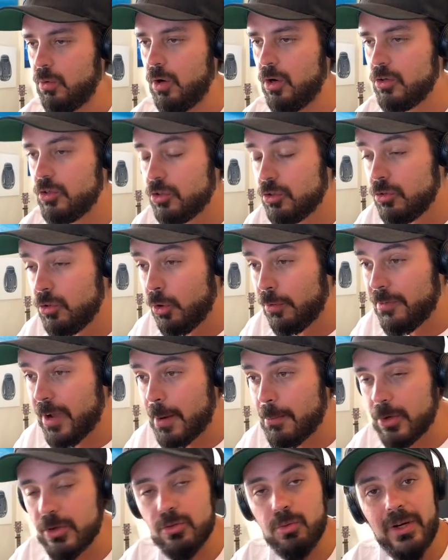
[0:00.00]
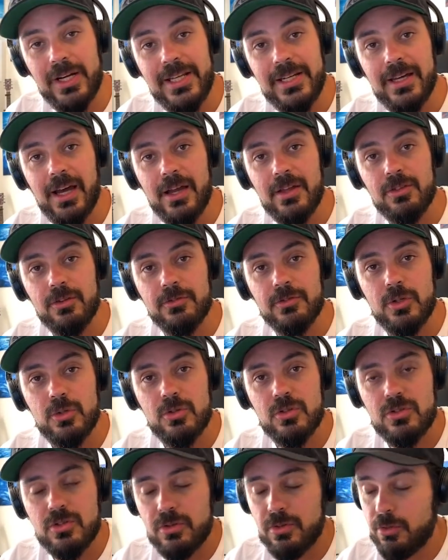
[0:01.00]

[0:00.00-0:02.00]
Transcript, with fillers: Show on November 29th of